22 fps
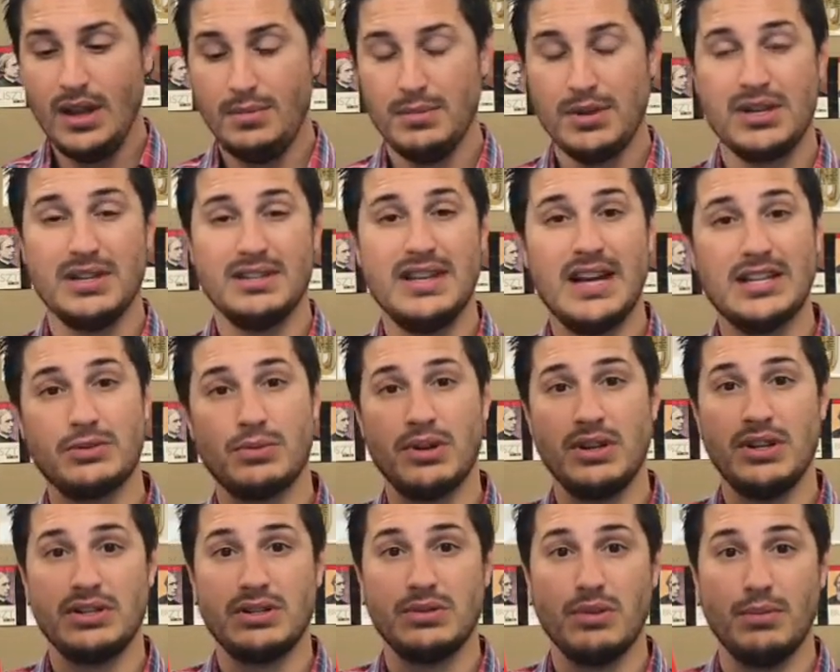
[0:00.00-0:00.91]
because that's
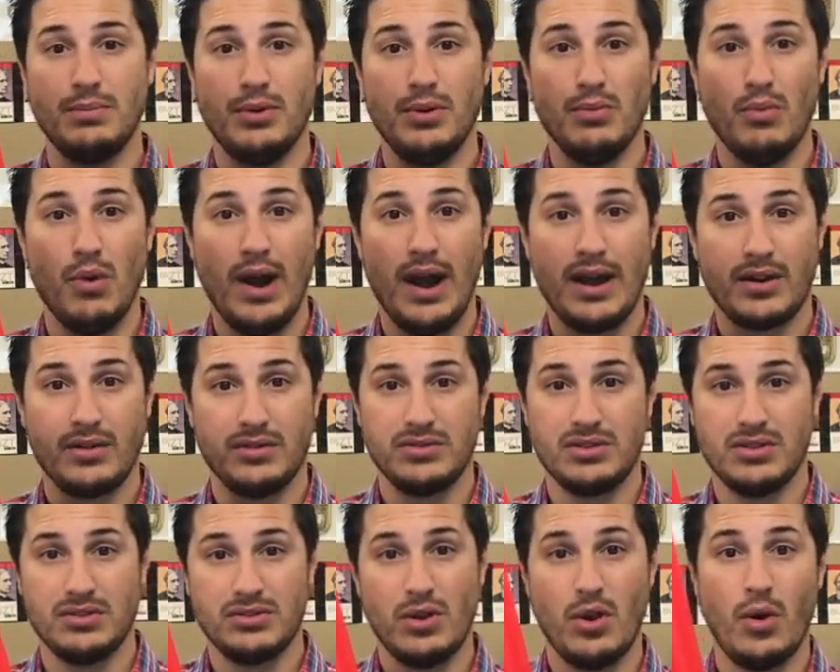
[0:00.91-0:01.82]
what it is with the boomwhackers,
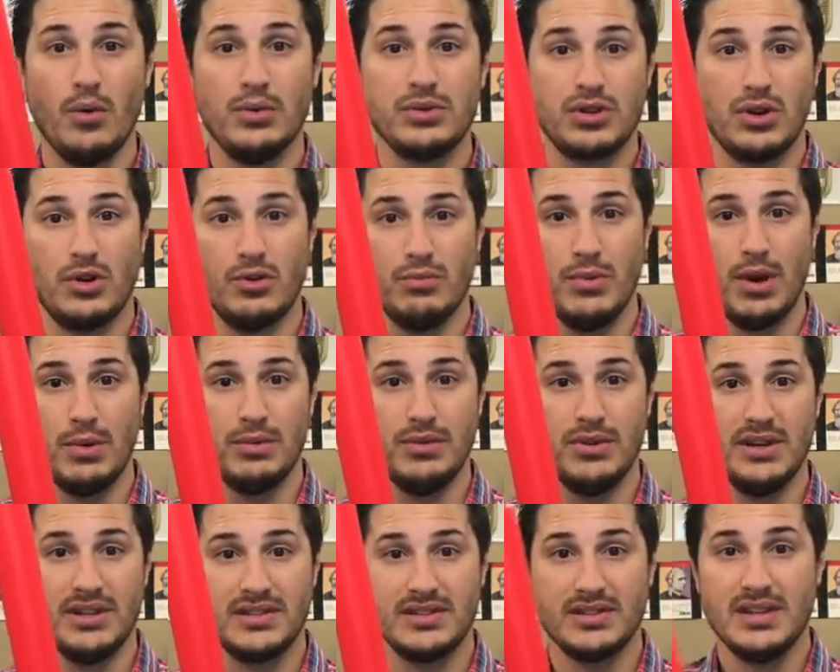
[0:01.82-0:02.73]
because they're always going to
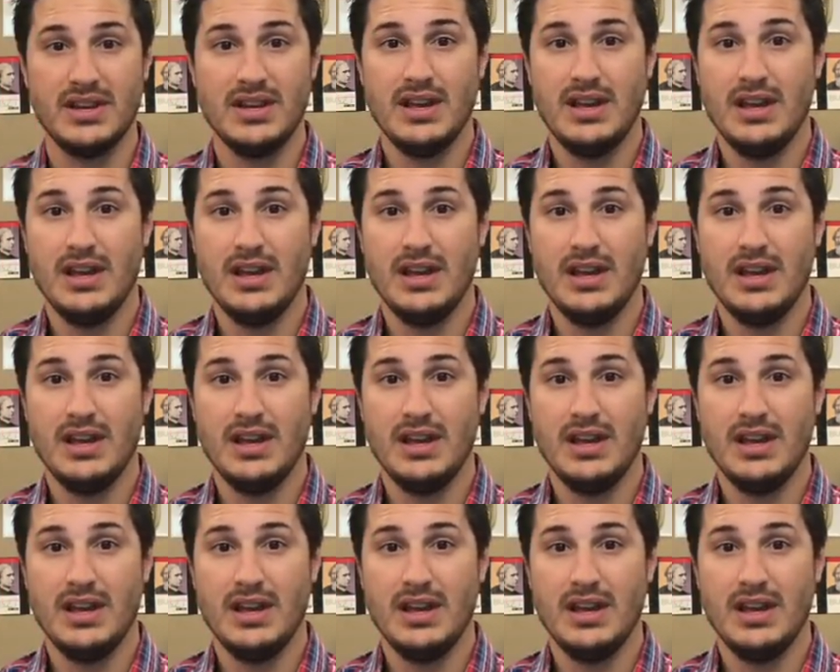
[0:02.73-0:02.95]
remember this.